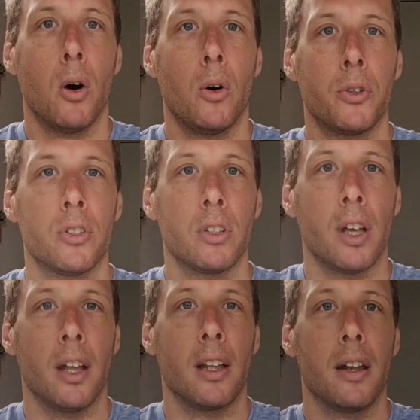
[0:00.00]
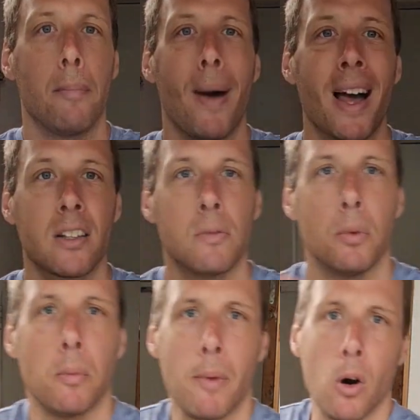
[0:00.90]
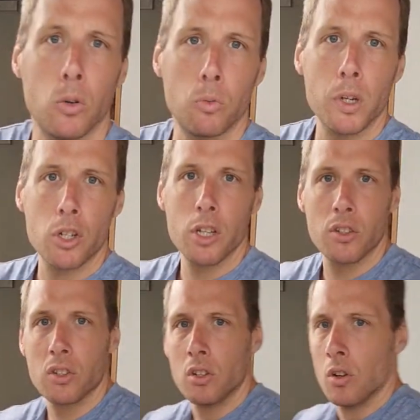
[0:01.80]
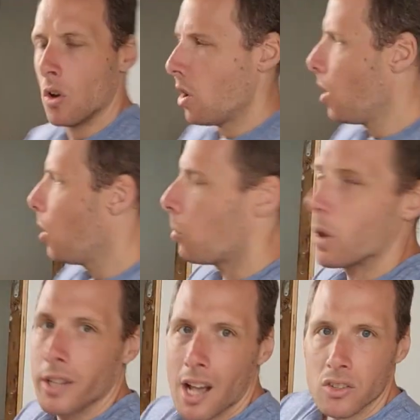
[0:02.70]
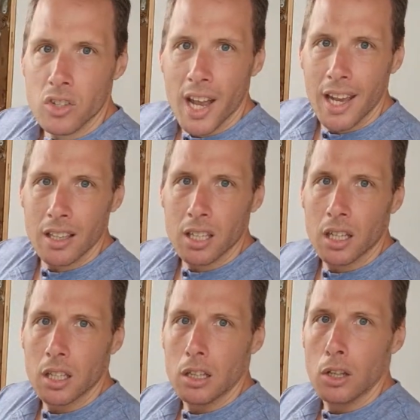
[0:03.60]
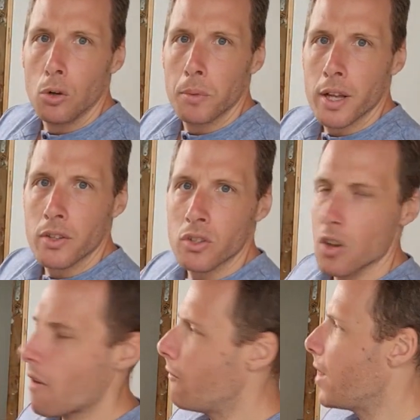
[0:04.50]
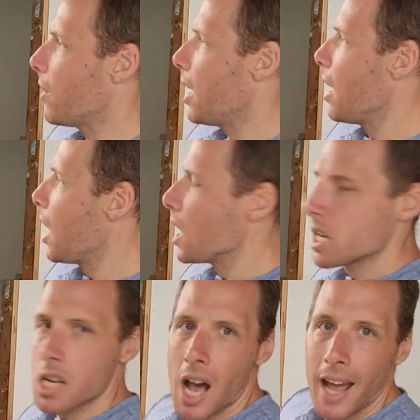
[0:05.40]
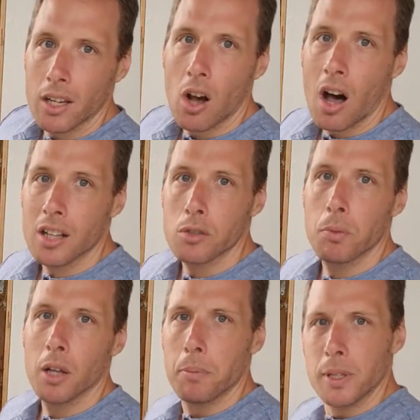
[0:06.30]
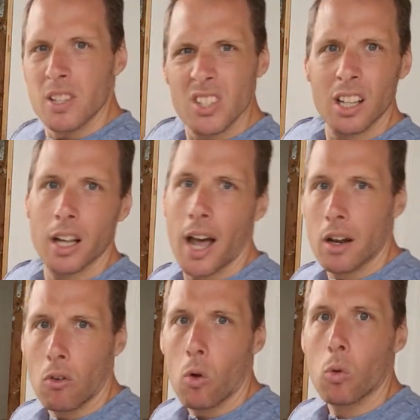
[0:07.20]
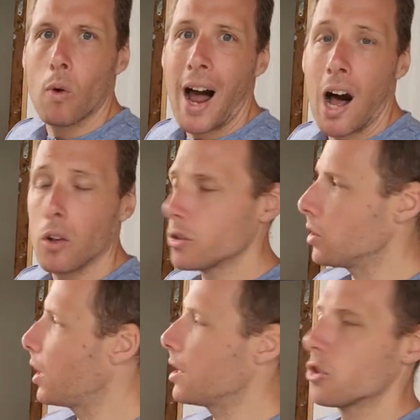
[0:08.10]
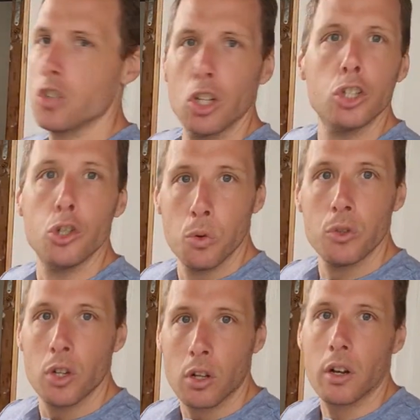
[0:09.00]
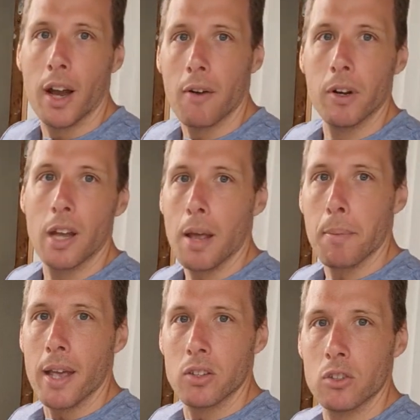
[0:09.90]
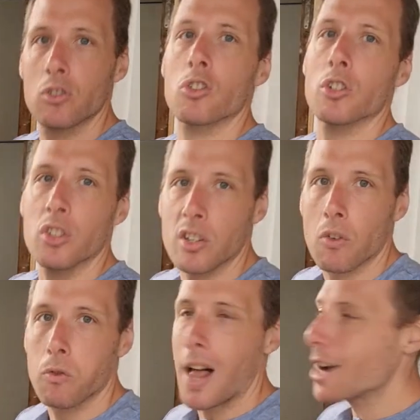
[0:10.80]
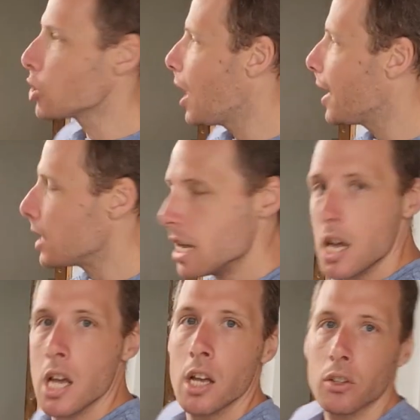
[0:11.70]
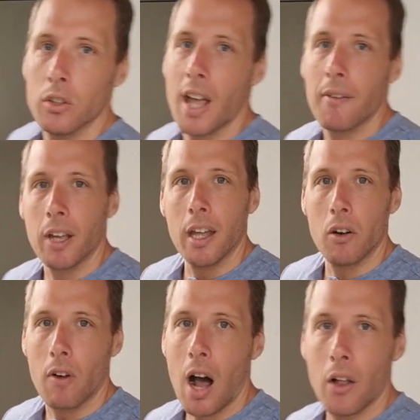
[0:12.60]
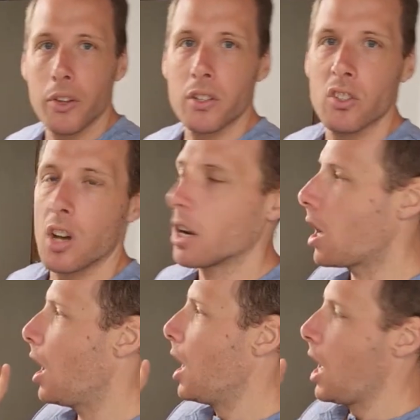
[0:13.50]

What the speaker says: modes and then a maximum mode, which is 1800 lumens, a very tight hotspot, but still kind of all round. You can still use it on an everyday basis, just as a flashlight to navigate around. It's not